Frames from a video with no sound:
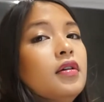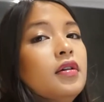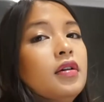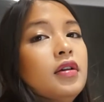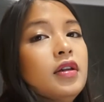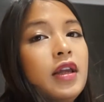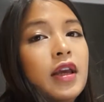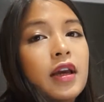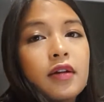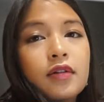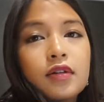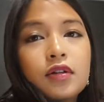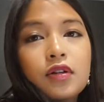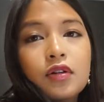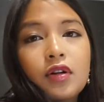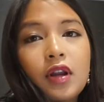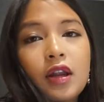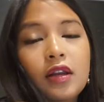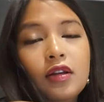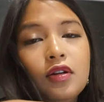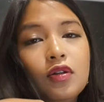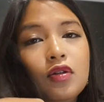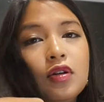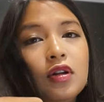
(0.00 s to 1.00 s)
yeah, so
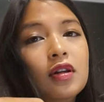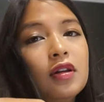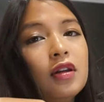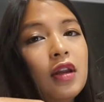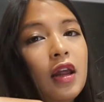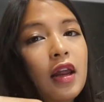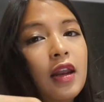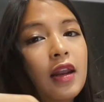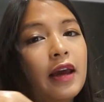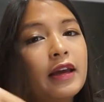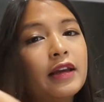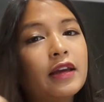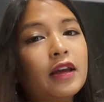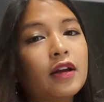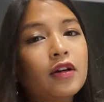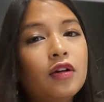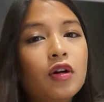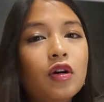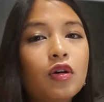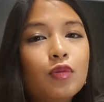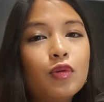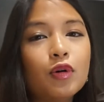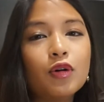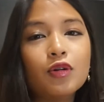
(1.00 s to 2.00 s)
that you can say like,
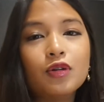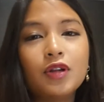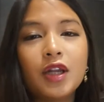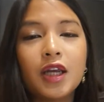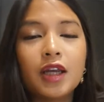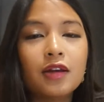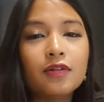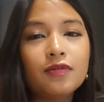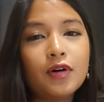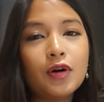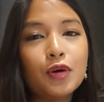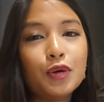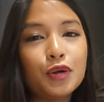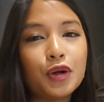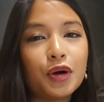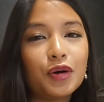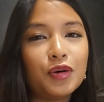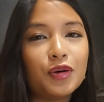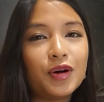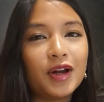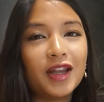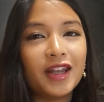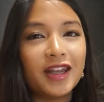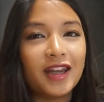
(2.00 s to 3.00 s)
GoPro, take a
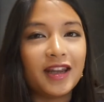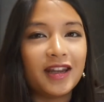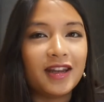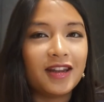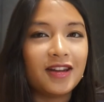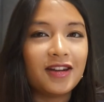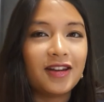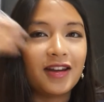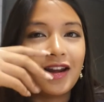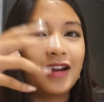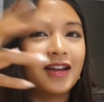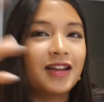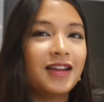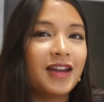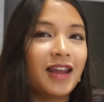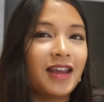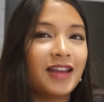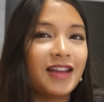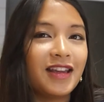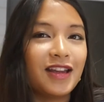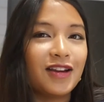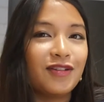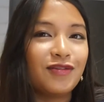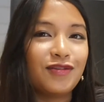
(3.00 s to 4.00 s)
photo, and then it's like
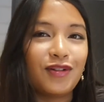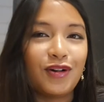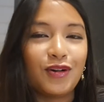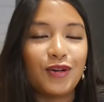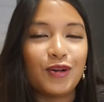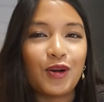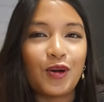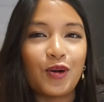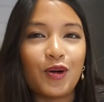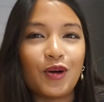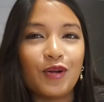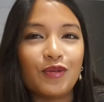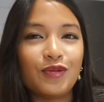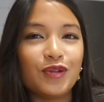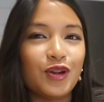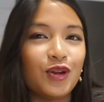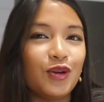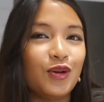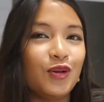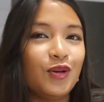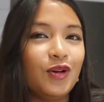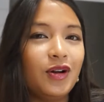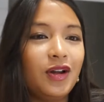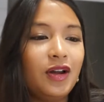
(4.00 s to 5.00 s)
taking a photo of
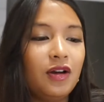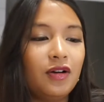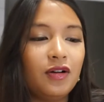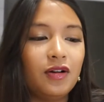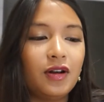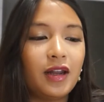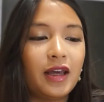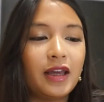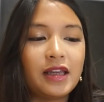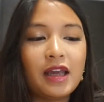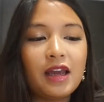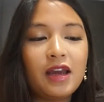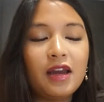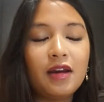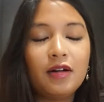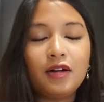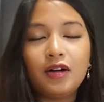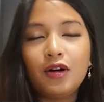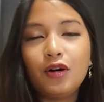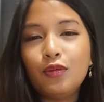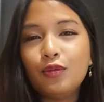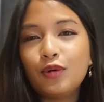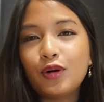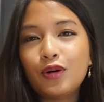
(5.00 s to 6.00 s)
you, or like,
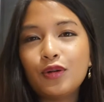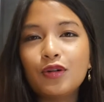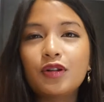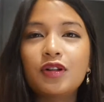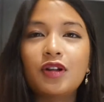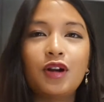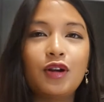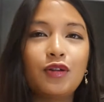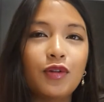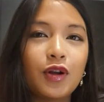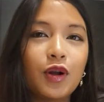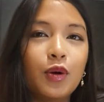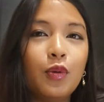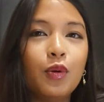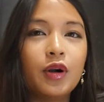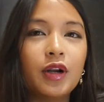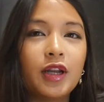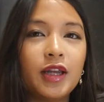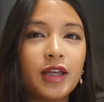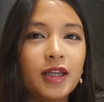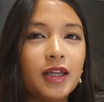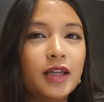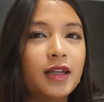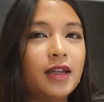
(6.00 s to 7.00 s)
GoPro start
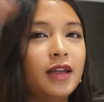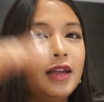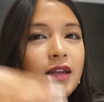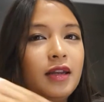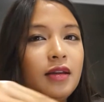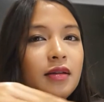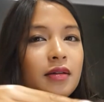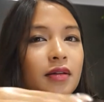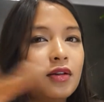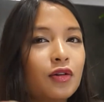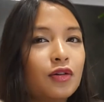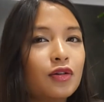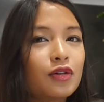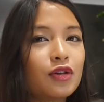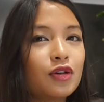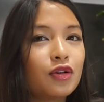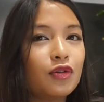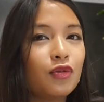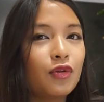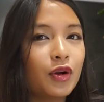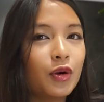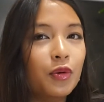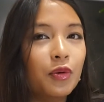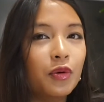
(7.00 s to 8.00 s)
recording, and then it starts
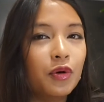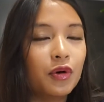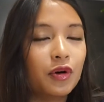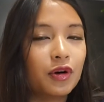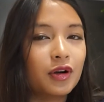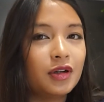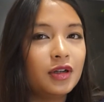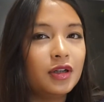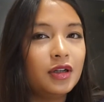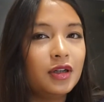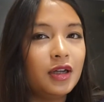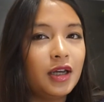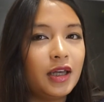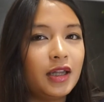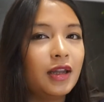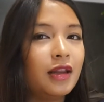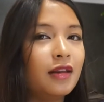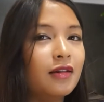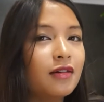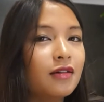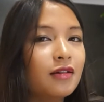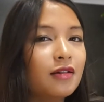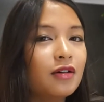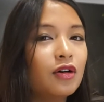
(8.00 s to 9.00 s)
to record, and
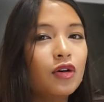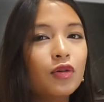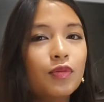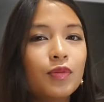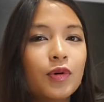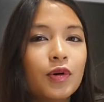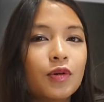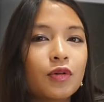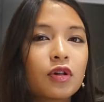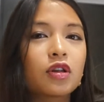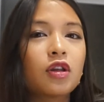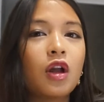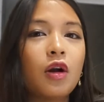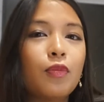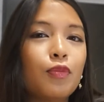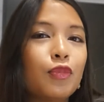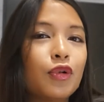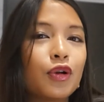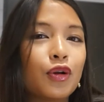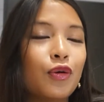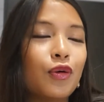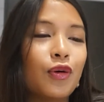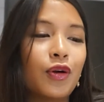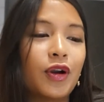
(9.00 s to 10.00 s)
then GoPro stop
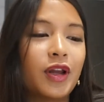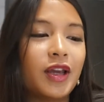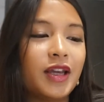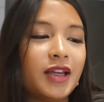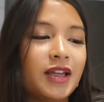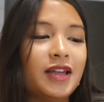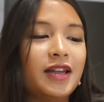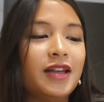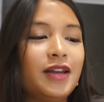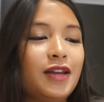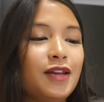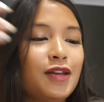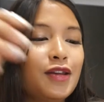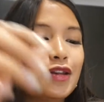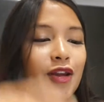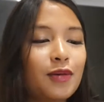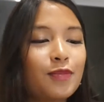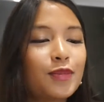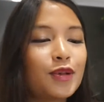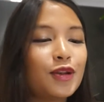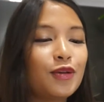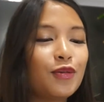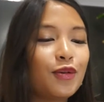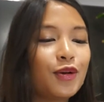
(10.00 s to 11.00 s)
recording, and then it
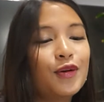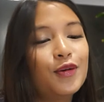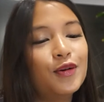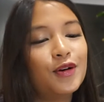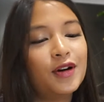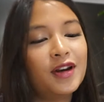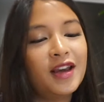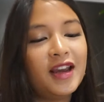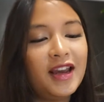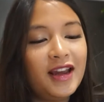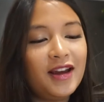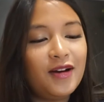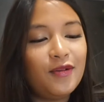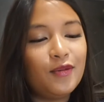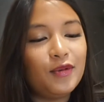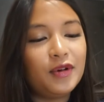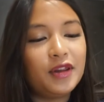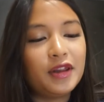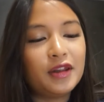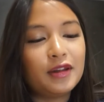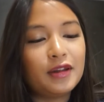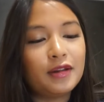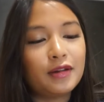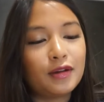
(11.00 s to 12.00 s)
stops to record,
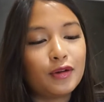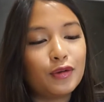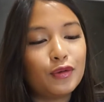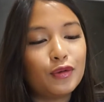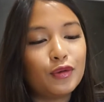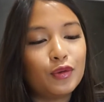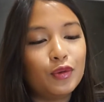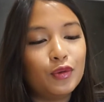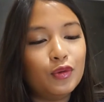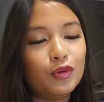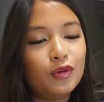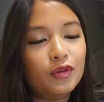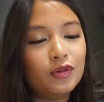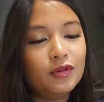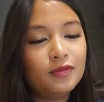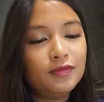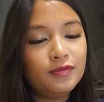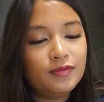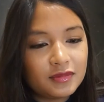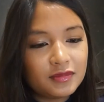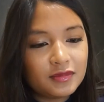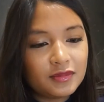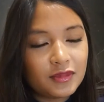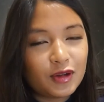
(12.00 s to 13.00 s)
which is so cool.
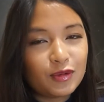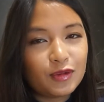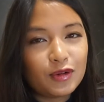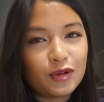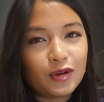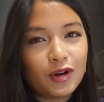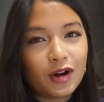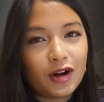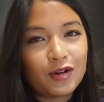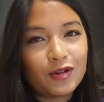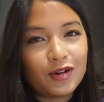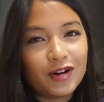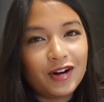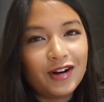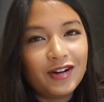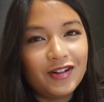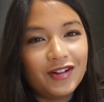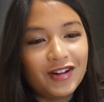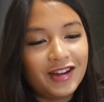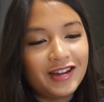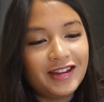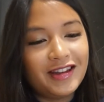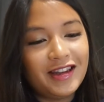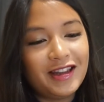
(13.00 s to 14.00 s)
I'm so awkward
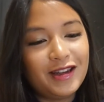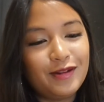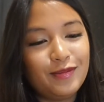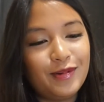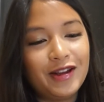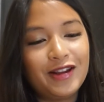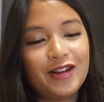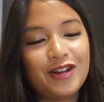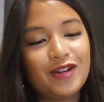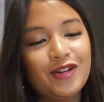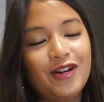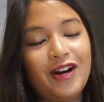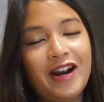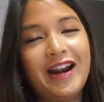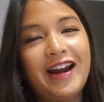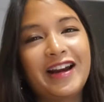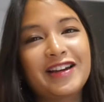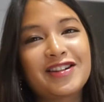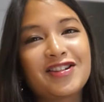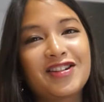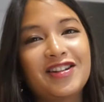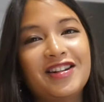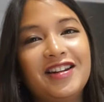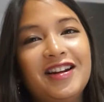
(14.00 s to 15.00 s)
with this picture. I
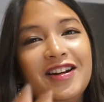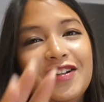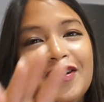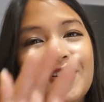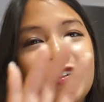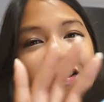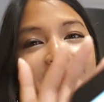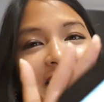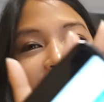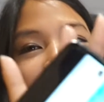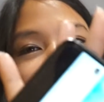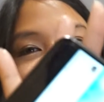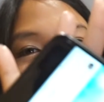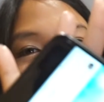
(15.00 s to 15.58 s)
actually look like a